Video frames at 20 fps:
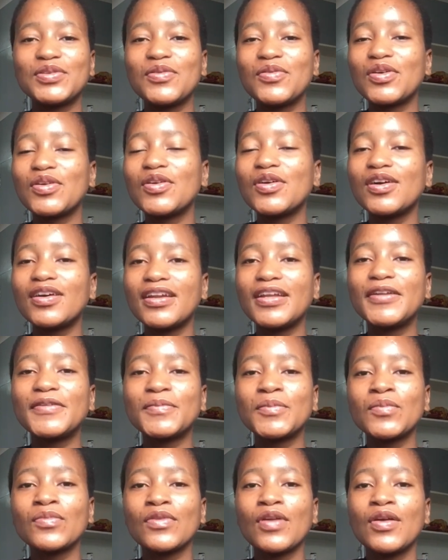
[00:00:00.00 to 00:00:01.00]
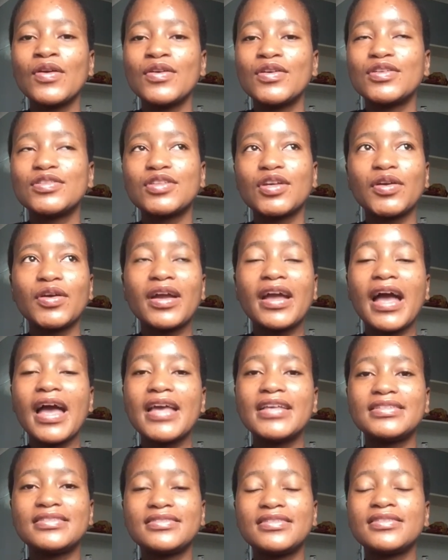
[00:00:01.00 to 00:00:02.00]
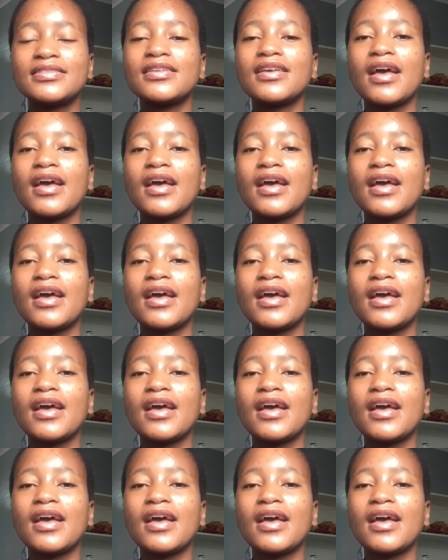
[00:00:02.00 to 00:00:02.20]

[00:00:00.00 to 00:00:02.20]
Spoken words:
So we got in. So you guys